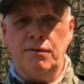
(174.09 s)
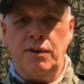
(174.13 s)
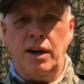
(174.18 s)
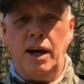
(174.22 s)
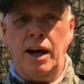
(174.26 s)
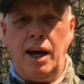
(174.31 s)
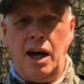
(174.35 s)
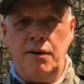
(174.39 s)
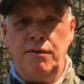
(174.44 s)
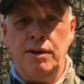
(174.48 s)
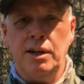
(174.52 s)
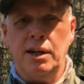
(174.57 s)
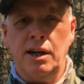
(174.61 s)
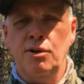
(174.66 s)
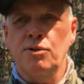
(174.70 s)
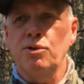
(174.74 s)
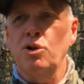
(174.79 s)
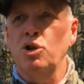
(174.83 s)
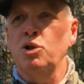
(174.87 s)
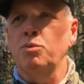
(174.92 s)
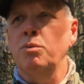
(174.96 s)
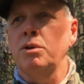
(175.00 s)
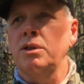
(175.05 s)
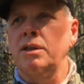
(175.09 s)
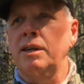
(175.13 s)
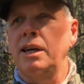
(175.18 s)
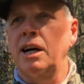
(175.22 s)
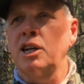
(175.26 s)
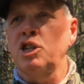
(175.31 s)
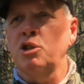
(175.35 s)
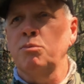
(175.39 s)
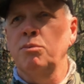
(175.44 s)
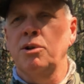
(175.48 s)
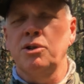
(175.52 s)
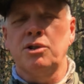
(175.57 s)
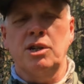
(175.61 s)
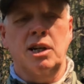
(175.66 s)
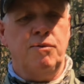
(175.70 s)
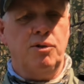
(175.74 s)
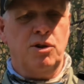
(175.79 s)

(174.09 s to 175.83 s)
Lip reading: if you're having issues with the actual machine.